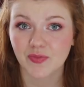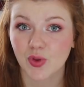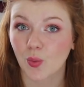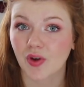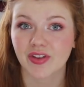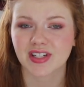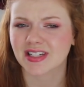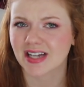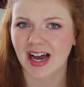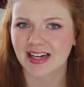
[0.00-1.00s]
the one that
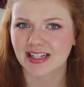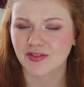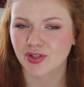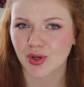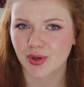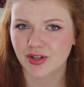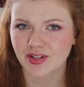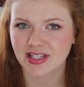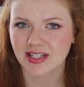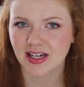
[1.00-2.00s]
denied even knowing
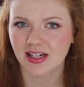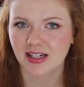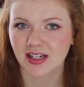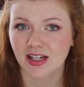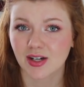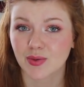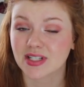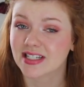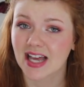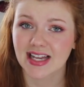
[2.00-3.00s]
Christa,
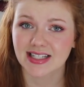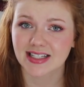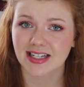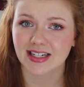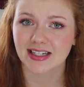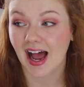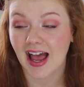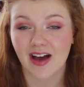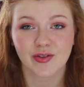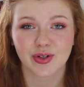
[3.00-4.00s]
was tested.
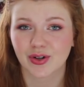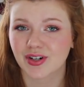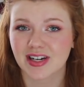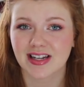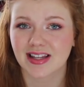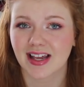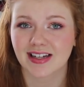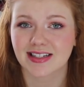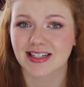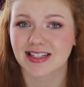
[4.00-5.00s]
I haven't heard
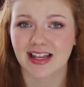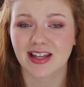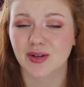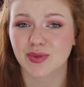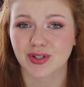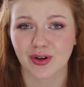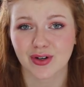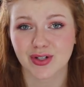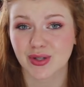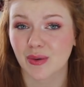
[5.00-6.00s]
anything to say that it was
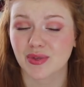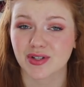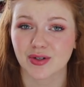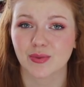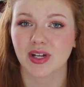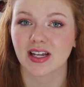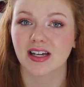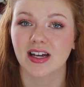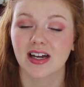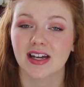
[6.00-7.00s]
her, so I'm assuming
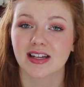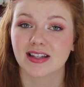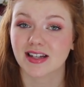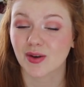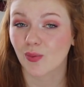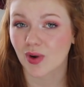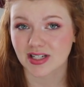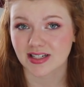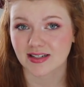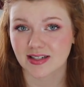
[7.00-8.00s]
that it
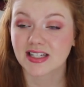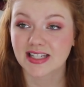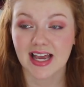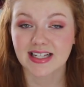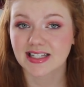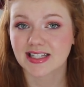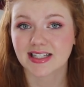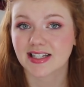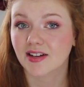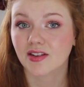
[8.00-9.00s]
wasn't. This case is
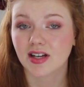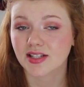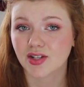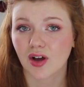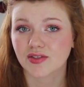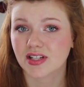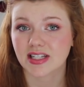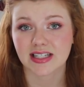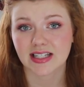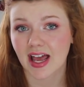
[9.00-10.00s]
still unsolved to
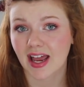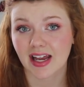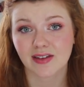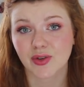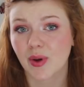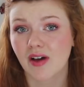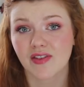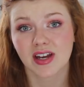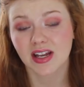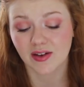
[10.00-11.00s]
this day, and if you
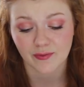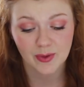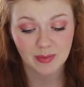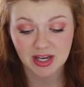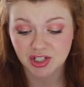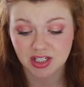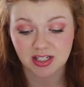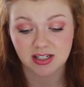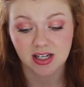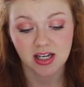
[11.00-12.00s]
have any
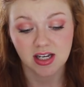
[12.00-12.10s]
information,